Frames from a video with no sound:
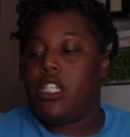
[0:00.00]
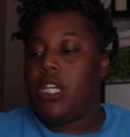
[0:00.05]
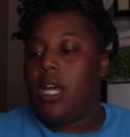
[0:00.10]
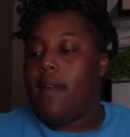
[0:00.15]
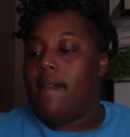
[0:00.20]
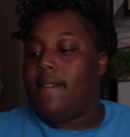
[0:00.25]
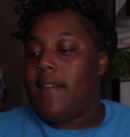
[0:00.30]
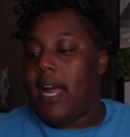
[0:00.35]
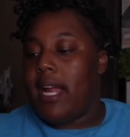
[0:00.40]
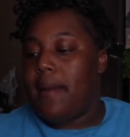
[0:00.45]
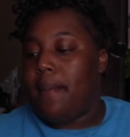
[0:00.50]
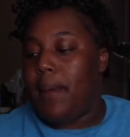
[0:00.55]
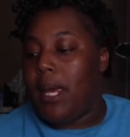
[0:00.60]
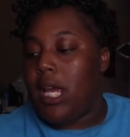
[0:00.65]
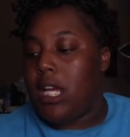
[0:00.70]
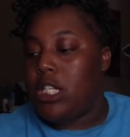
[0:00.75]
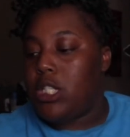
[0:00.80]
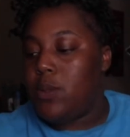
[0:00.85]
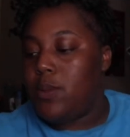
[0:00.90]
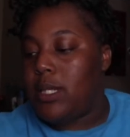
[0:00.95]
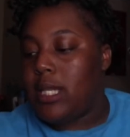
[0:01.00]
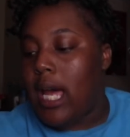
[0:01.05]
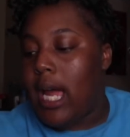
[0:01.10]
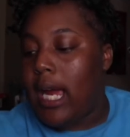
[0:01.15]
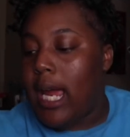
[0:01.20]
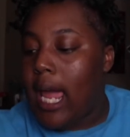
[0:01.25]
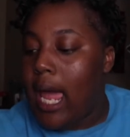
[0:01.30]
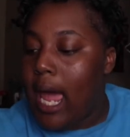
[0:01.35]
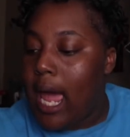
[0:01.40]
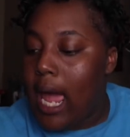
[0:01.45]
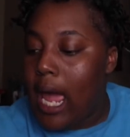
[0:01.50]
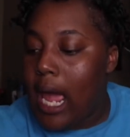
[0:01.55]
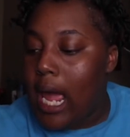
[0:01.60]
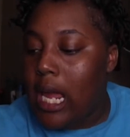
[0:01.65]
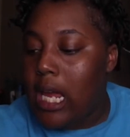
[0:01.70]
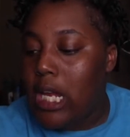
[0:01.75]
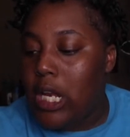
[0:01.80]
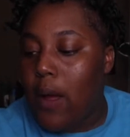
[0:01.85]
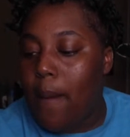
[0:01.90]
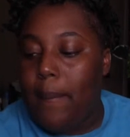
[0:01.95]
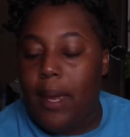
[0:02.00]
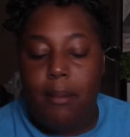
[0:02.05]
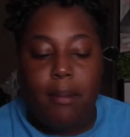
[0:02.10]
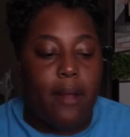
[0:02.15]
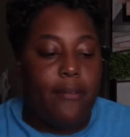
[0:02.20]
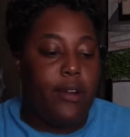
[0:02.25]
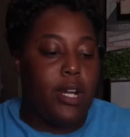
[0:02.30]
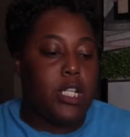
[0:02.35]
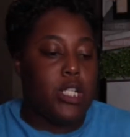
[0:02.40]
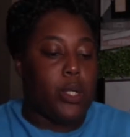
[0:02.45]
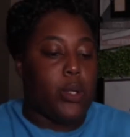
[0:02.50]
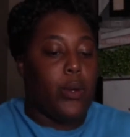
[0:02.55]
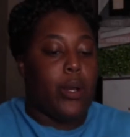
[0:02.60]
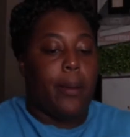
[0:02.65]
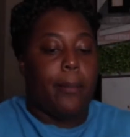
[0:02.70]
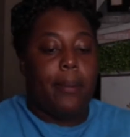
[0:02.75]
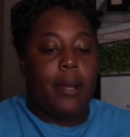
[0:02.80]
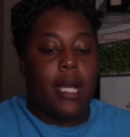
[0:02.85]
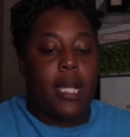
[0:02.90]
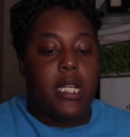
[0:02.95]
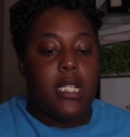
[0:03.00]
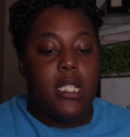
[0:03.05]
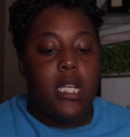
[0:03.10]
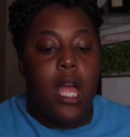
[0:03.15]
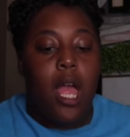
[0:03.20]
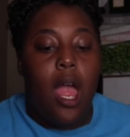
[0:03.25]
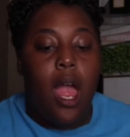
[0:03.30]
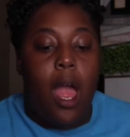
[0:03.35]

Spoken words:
She invited me and she was like, hey, you know, me and my friends are going to brunch,